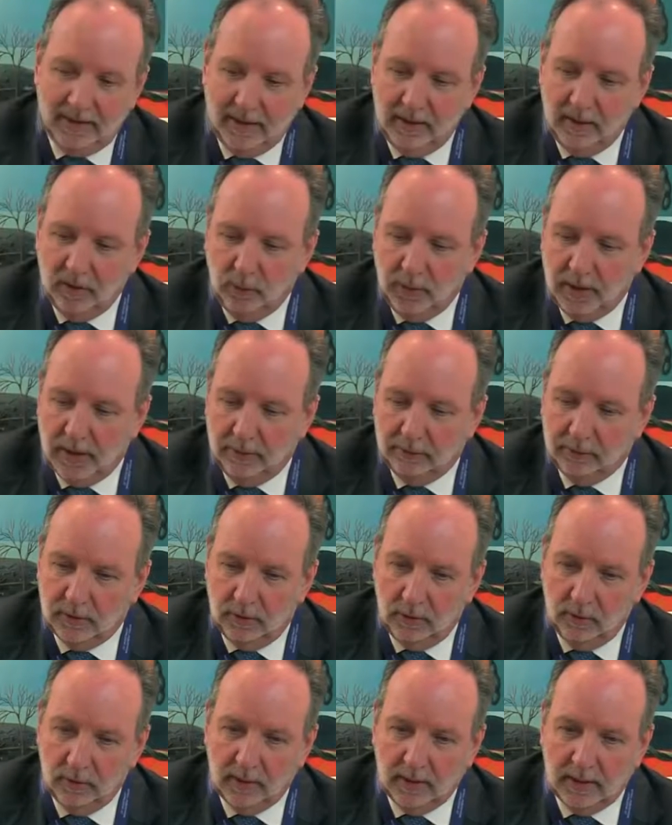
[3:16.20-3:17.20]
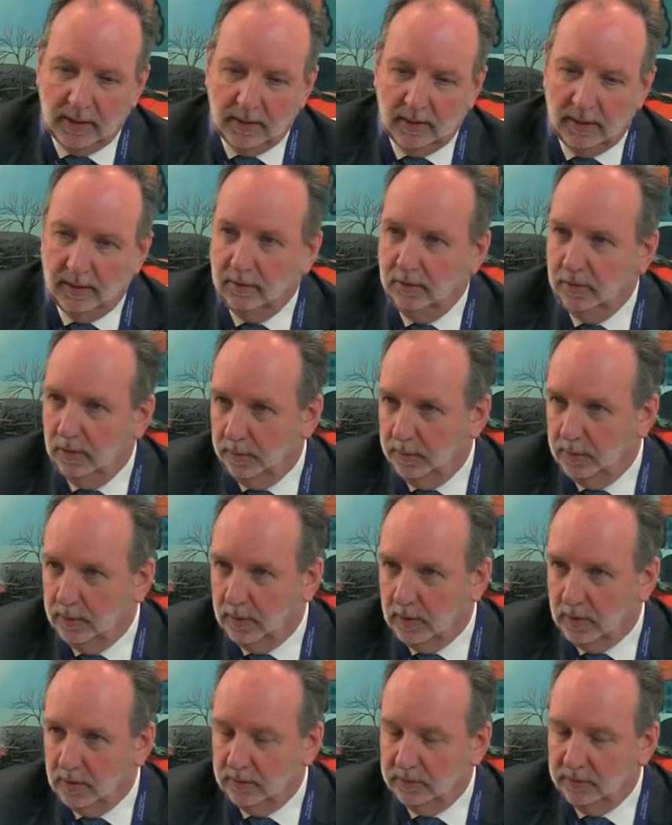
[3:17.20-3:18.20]
there we have to look at a number
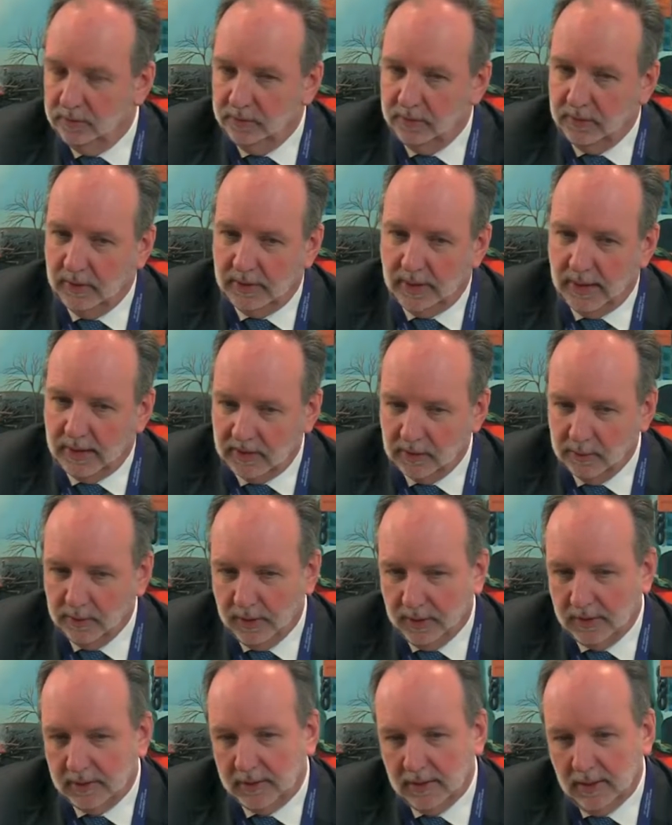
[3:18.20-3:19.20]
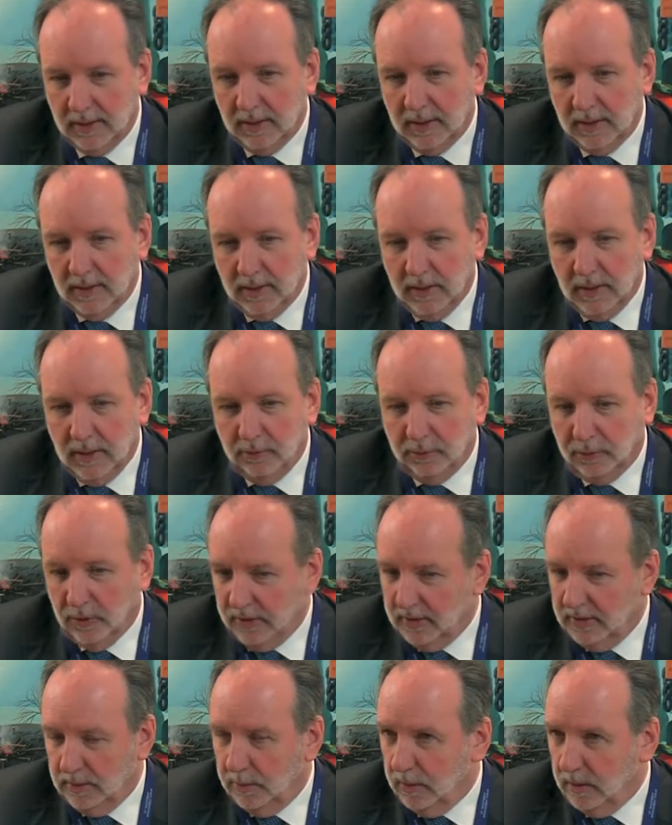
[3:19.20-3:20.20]
of aspects.
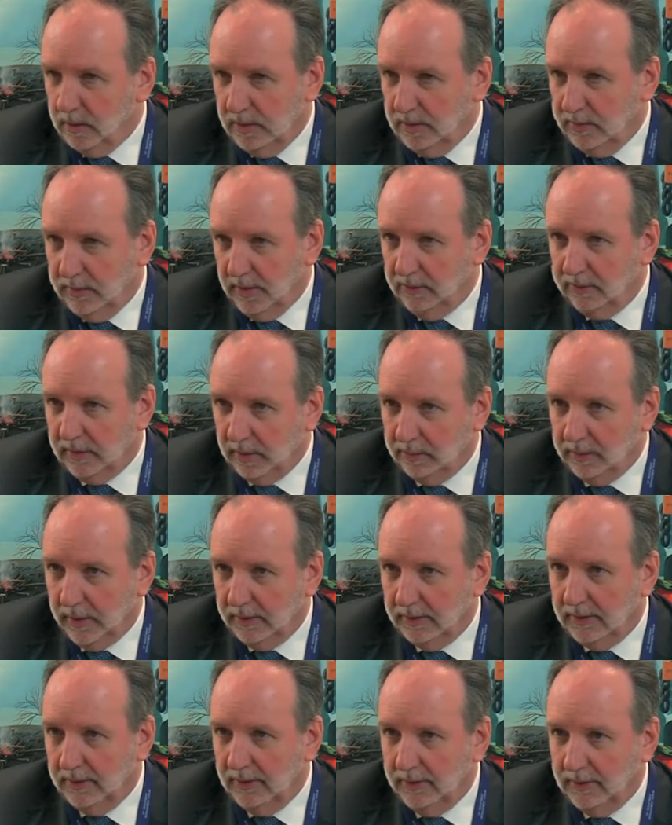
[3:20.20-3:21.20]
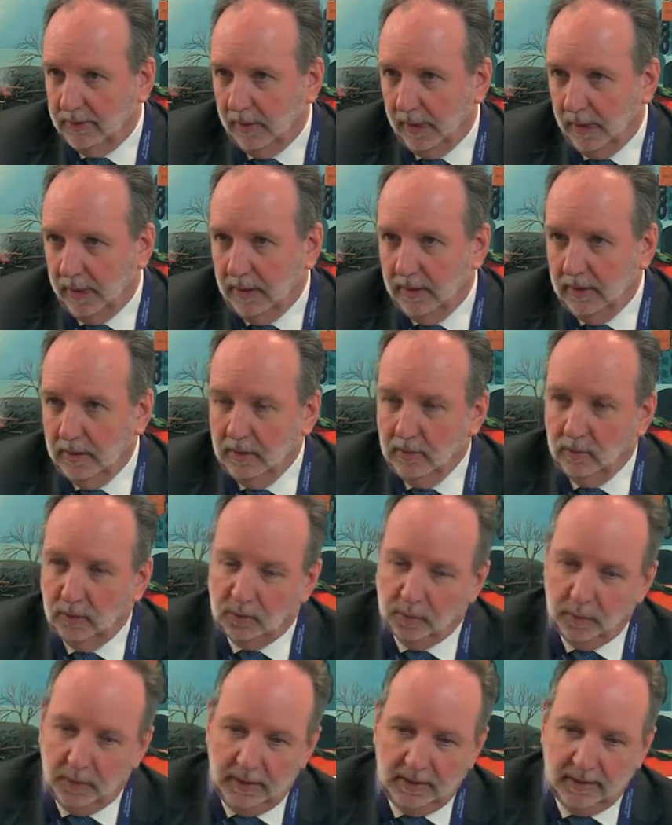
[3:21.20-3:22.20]
First, the market is very fragmented,
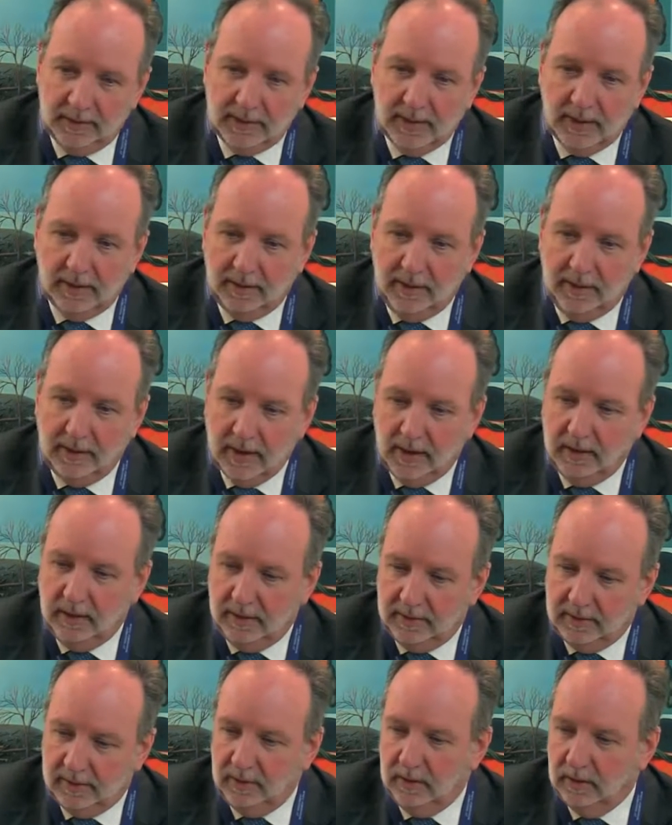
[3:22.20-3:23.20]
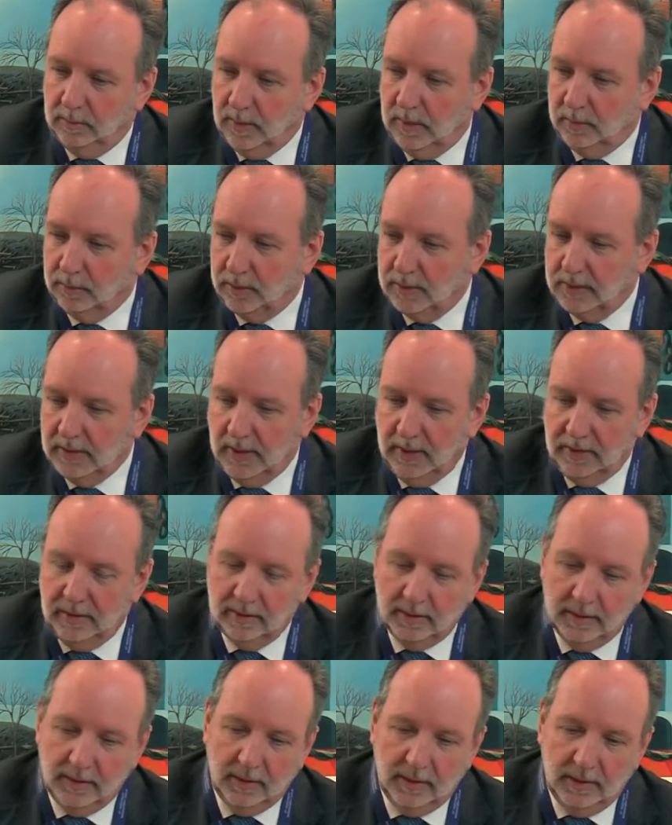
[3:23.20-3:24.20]
which means that in any single member state,
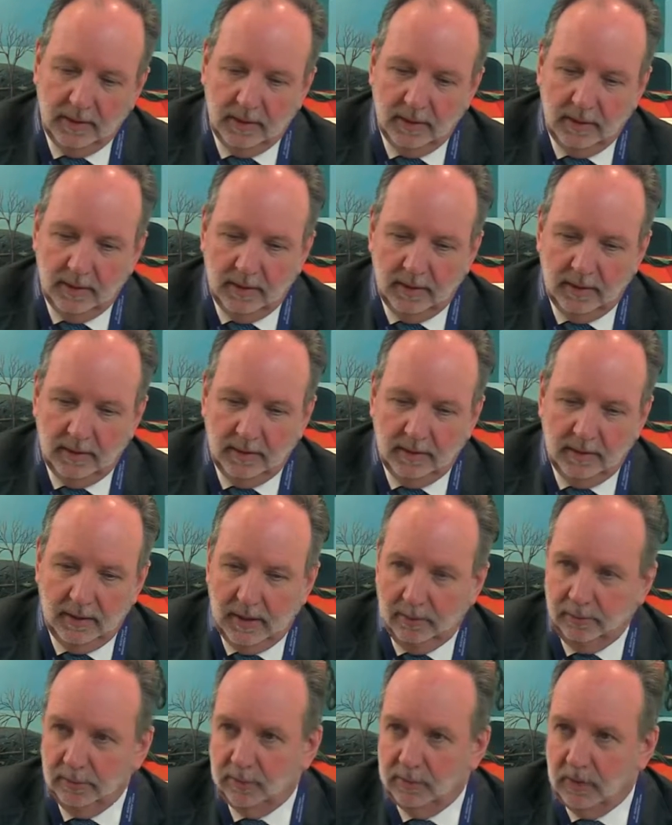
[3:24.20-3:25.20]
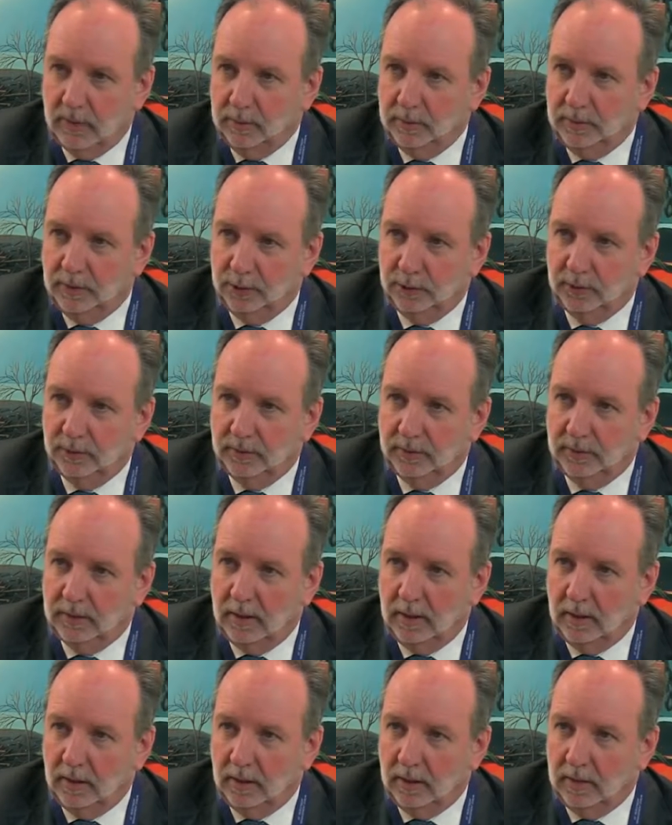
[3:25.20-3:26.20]
the levels of competition
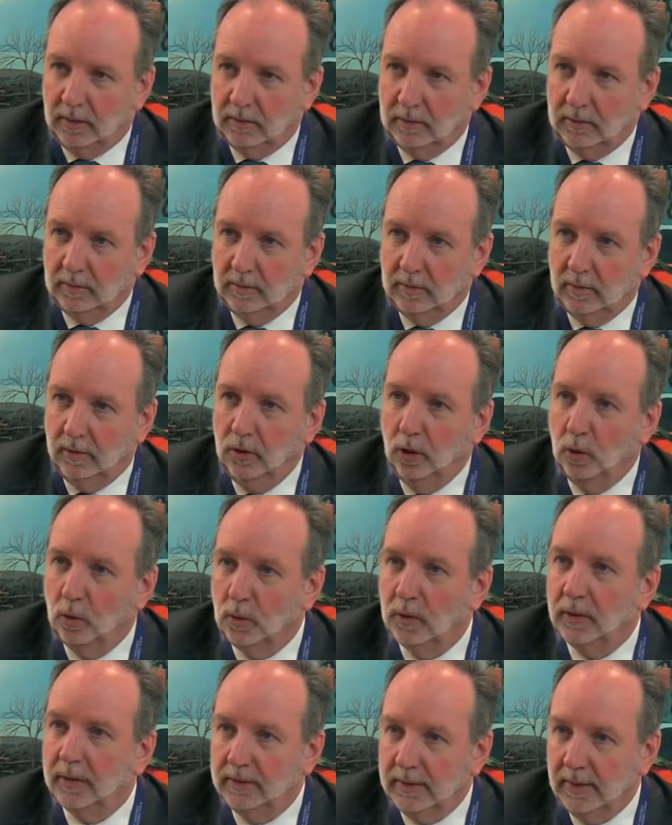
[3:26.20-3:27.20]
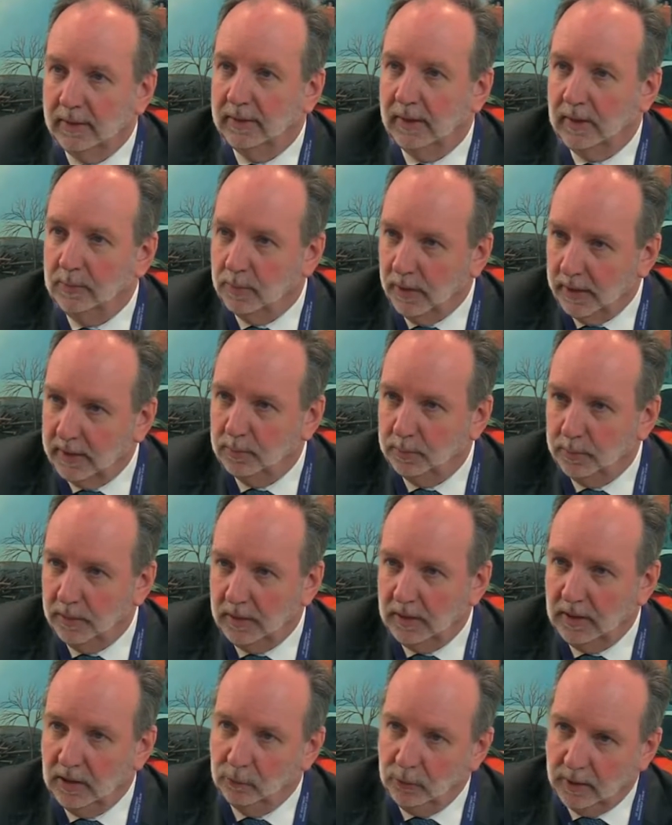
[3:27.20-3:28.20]
are lower than they might
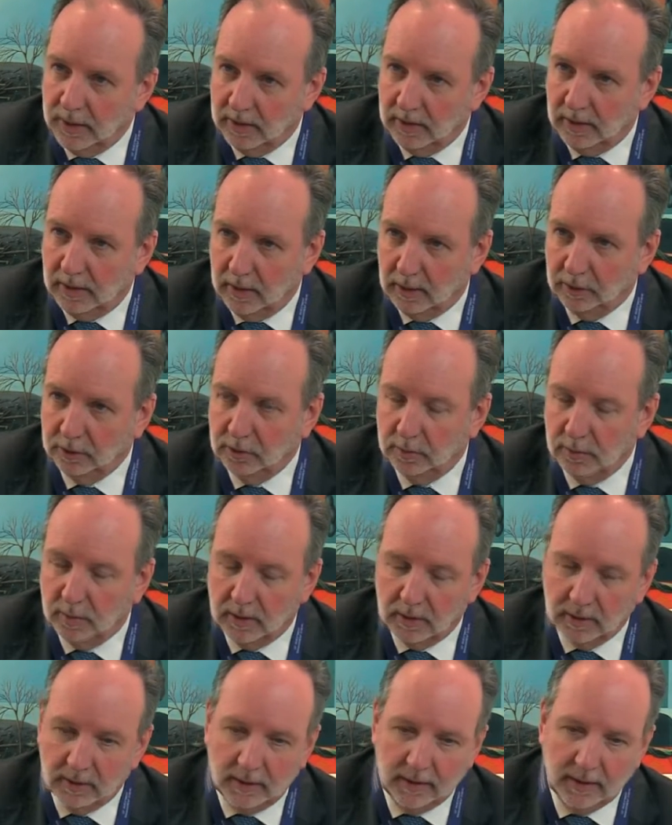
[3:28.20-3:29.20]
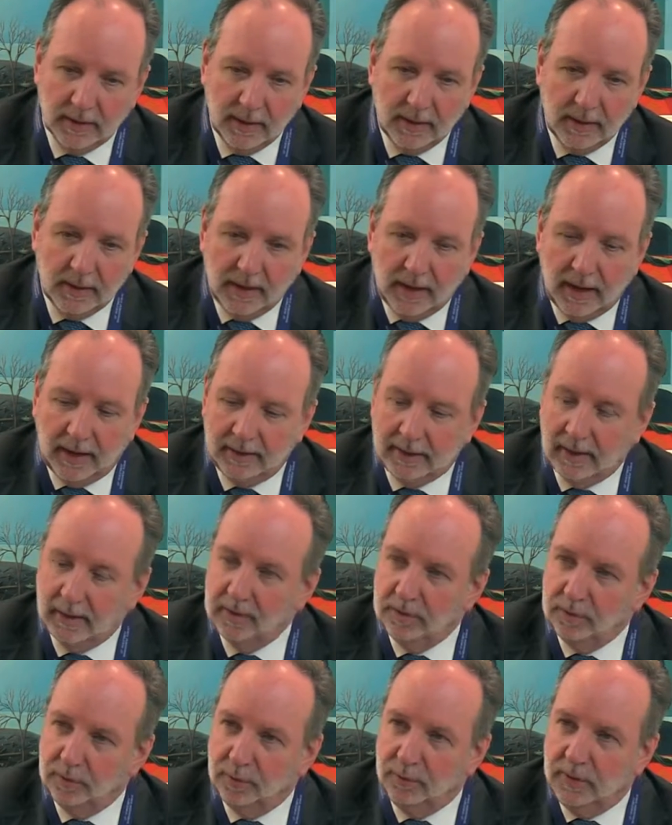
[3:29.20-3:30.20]
be if we had a larger market. And that
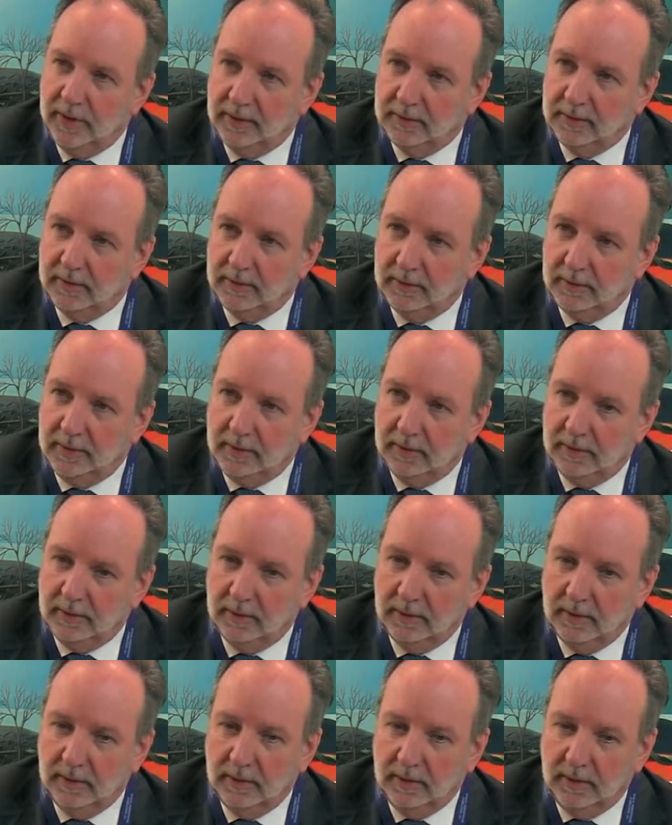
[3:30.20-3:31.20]
is reflected in